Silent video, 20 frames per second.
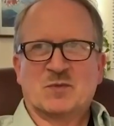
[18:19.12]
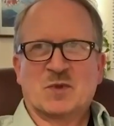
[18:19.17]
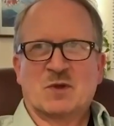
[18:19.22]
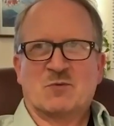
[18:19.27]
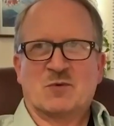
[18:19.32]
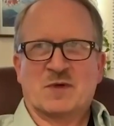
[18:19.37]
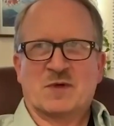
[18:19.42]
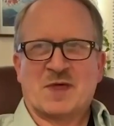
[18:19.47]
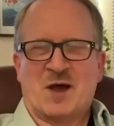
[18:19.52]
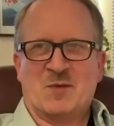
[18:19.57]

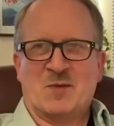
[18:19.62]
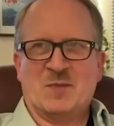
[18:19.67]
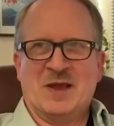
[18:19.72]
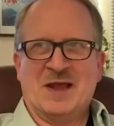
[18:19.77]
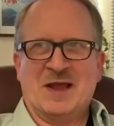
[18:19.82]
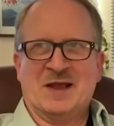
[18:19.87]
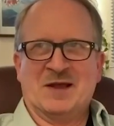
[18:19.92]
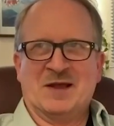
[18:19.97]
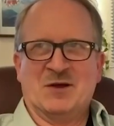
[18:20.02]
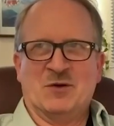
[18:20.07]
without
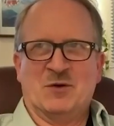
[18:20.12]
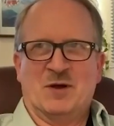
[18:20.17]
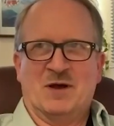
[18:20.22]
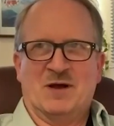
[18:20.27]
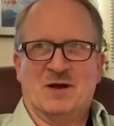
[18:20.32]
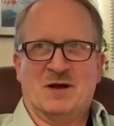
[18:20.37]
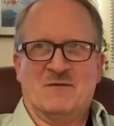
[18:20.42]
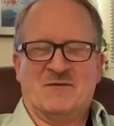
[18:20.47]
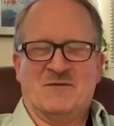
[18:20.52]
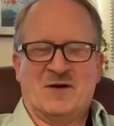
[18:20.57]
being
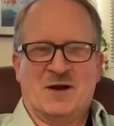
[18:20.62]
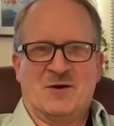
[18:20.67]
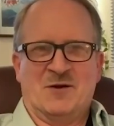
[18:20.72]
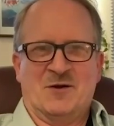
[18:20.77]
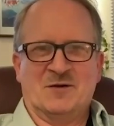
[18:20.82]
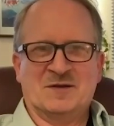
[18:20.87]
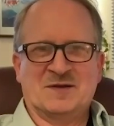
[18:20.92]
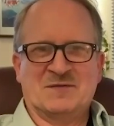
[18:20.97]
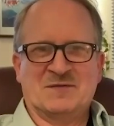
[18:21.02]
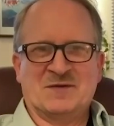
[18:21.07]
a fire
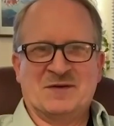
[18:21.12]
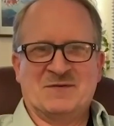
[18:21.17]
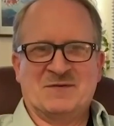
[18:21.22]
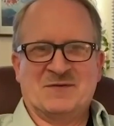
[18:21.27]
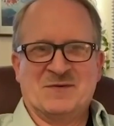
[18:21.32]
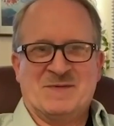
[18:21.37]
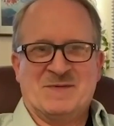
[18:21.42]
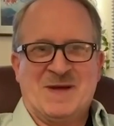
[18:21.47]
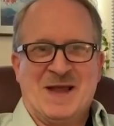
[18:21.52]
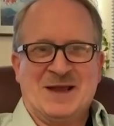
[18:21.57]
hose of
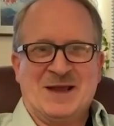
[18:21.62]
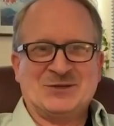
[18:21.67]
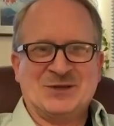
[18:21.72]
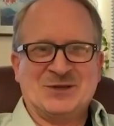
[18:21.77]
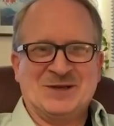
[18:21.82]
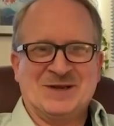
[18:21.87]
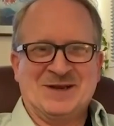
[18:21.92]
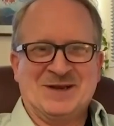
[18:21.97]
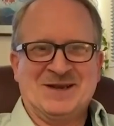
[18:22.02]
information.